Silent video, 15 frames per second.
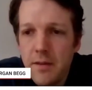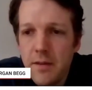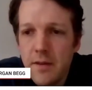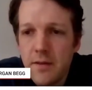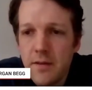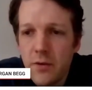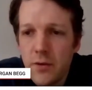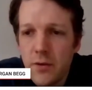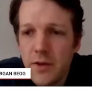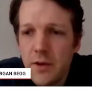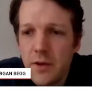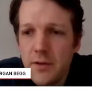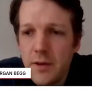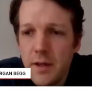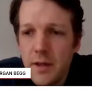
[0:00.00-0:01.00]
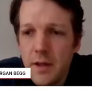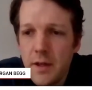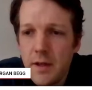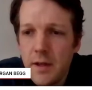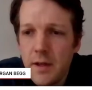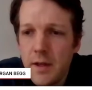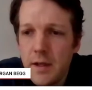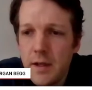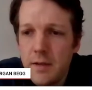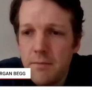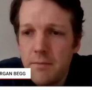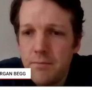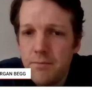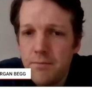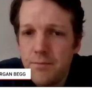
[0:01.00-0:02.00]
this is also
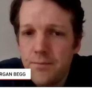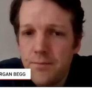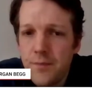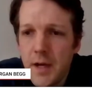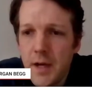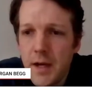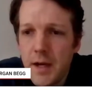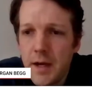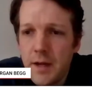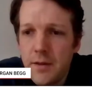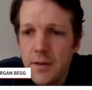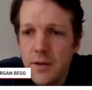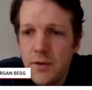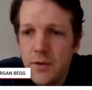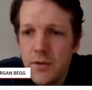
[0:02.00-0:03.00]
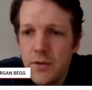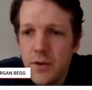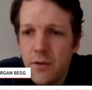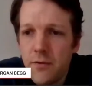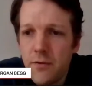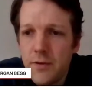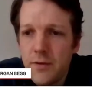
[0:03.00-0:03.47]
in the use of,